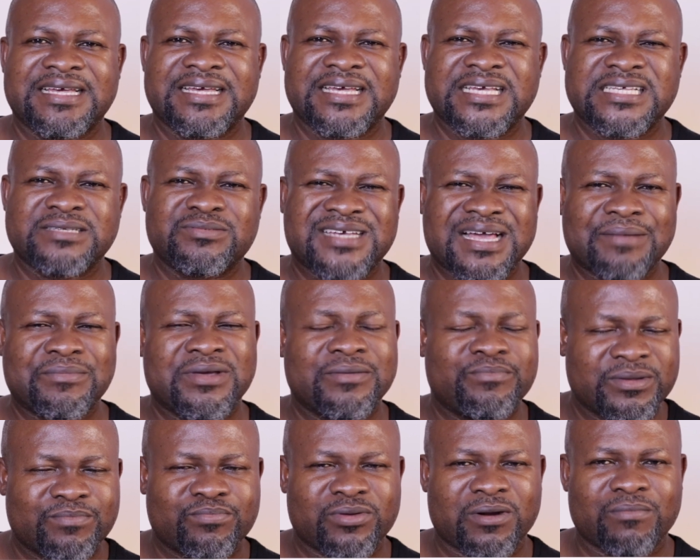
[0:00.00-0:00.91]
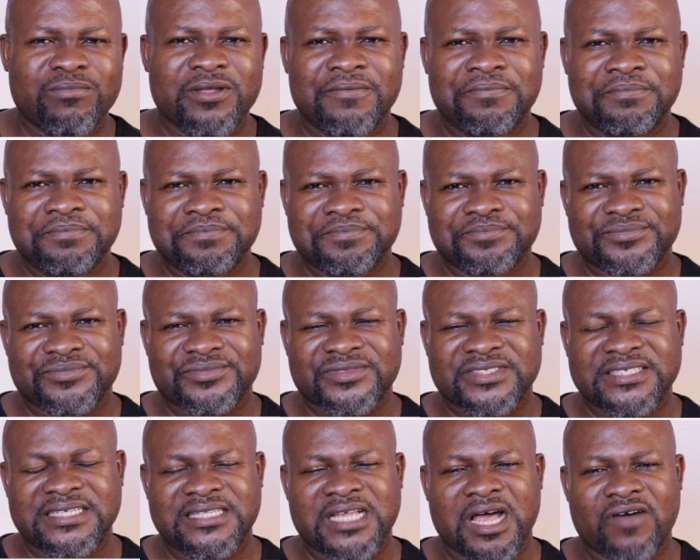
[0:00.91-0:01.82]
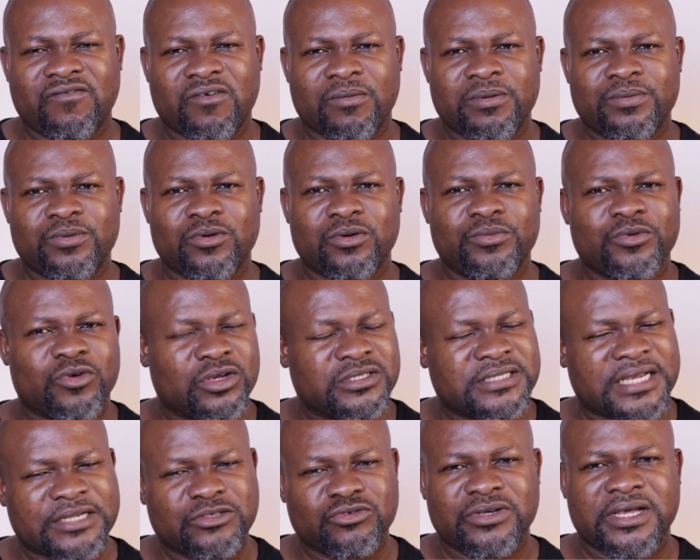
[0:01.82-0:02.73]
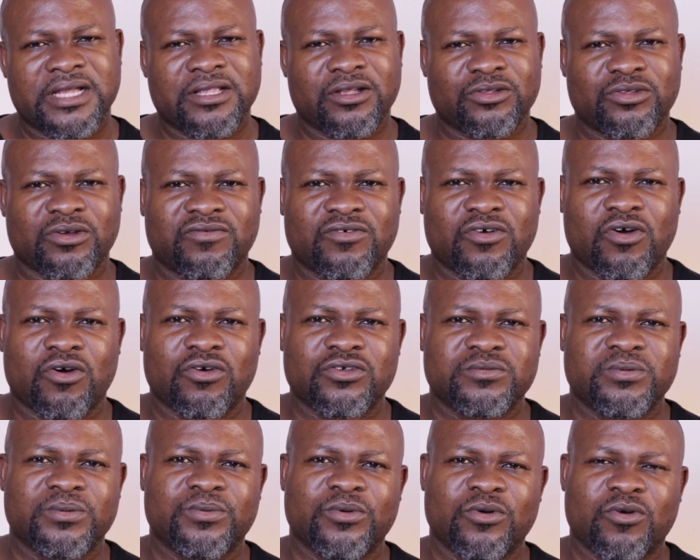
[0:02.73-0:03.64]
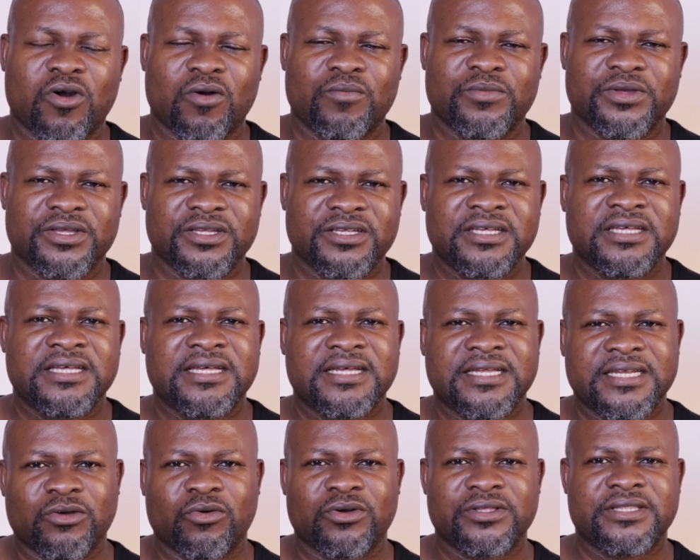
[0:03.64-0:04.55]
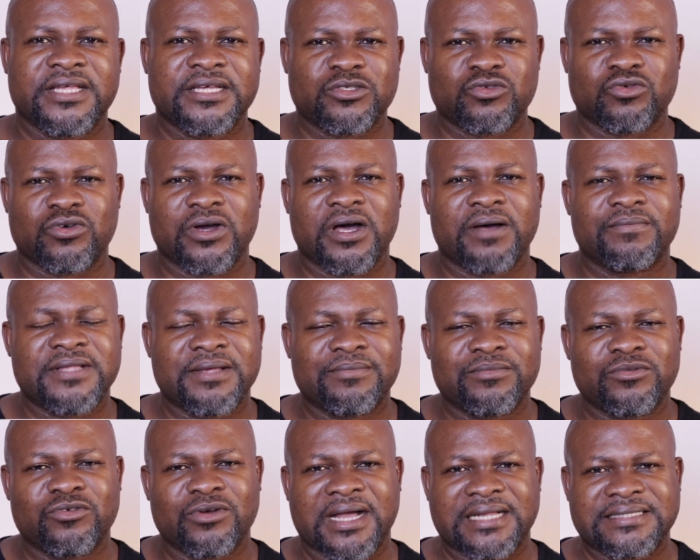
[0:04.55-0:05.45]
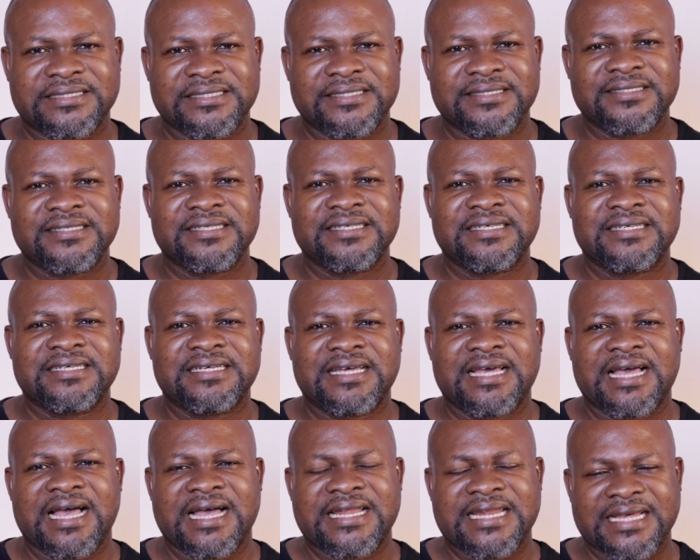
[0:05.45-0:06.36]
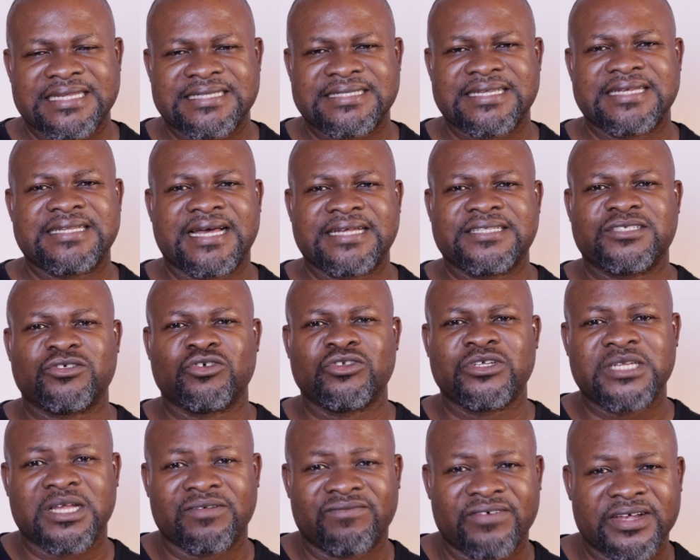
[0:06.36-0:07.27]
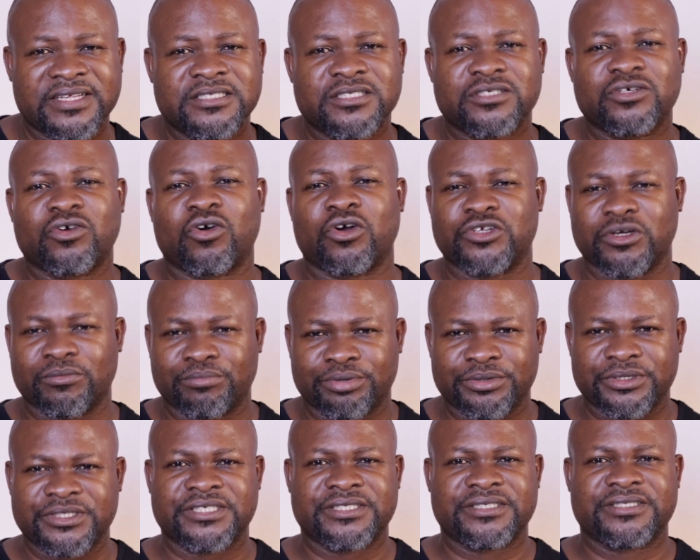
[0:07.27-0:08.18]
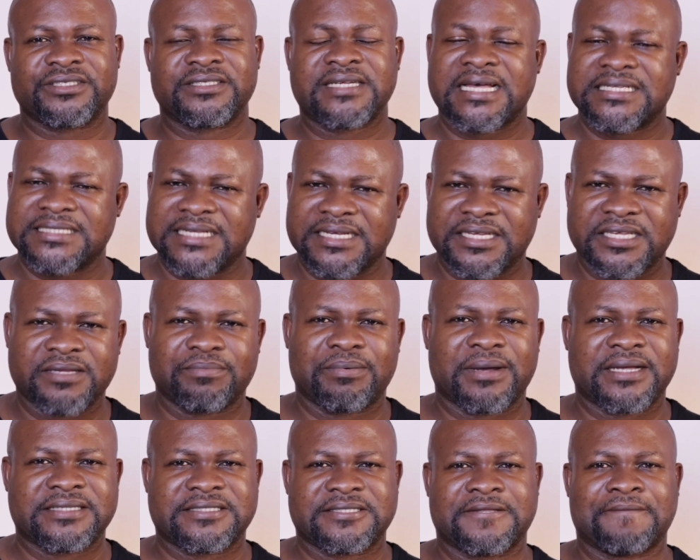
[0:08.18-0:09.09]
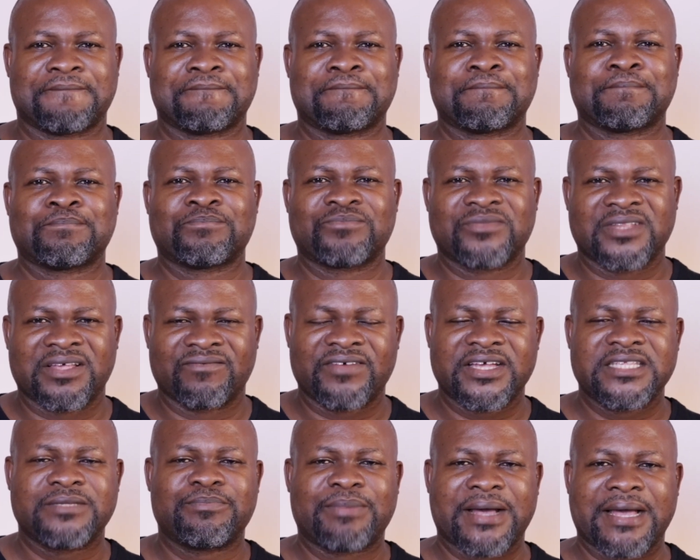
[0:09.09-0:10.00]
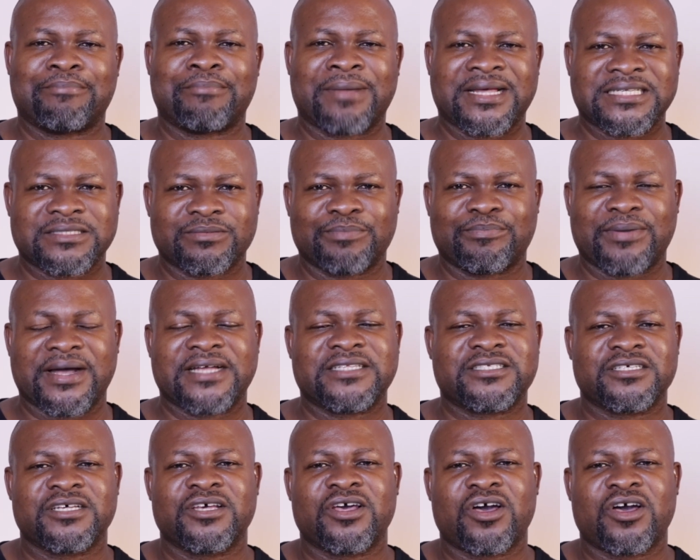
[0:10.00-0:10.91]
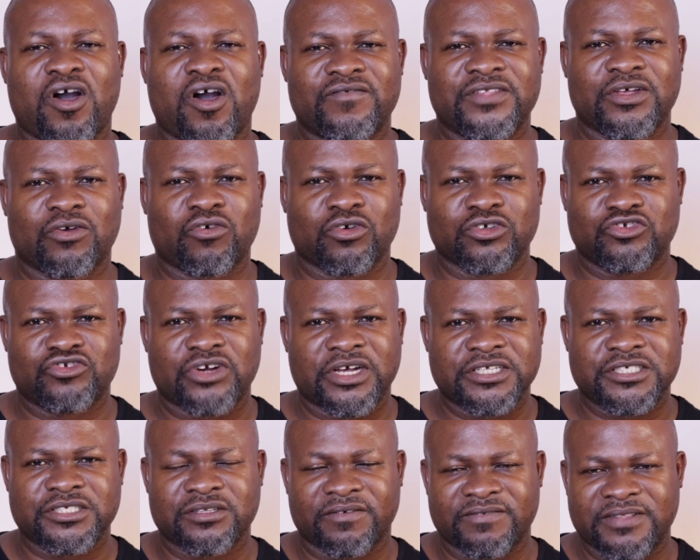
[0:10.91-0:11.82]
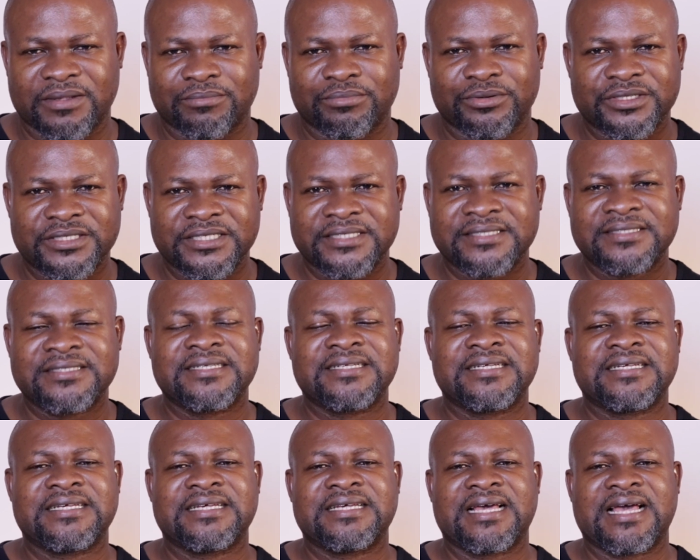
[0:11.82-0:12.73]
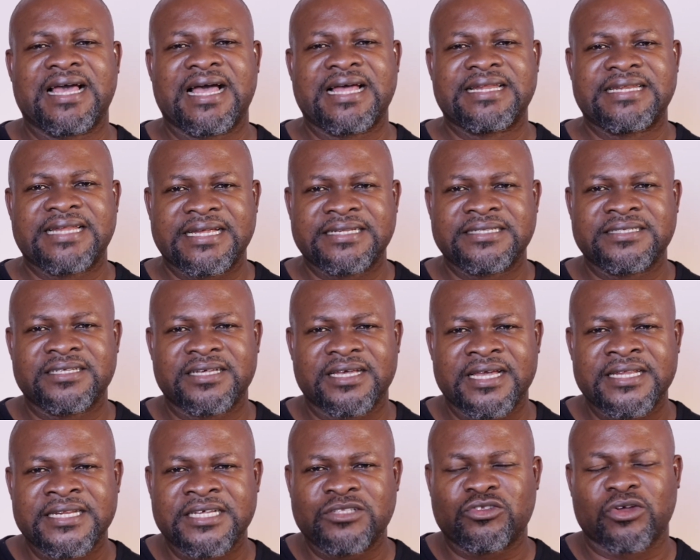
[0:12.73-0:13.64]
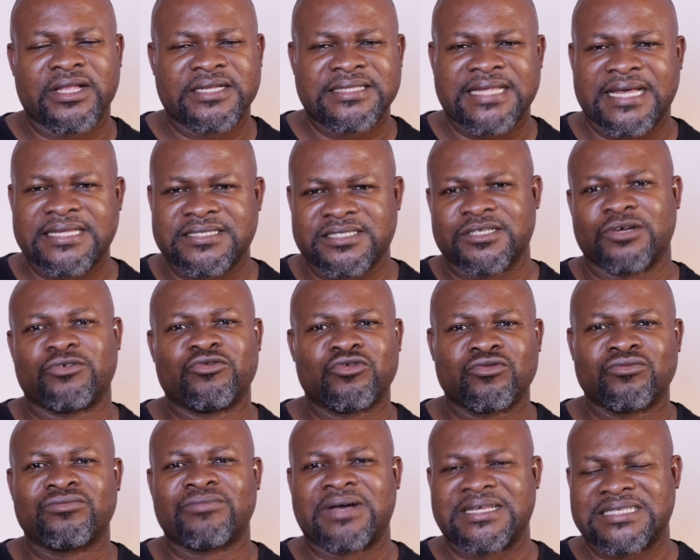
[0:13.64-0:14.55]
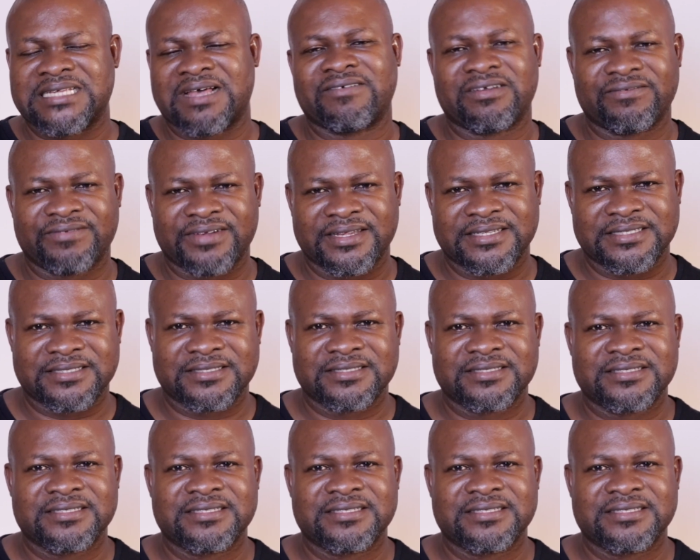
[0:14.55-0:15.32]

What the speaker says: It's become a big problem in town for people, because I do get a lot of calls. People call me, they want us to help them look at it, and I say that you need a vent on the building. That's the key part. The vent pipe must be part of the construction of the building, and then any toilet that's in the room must have a vent.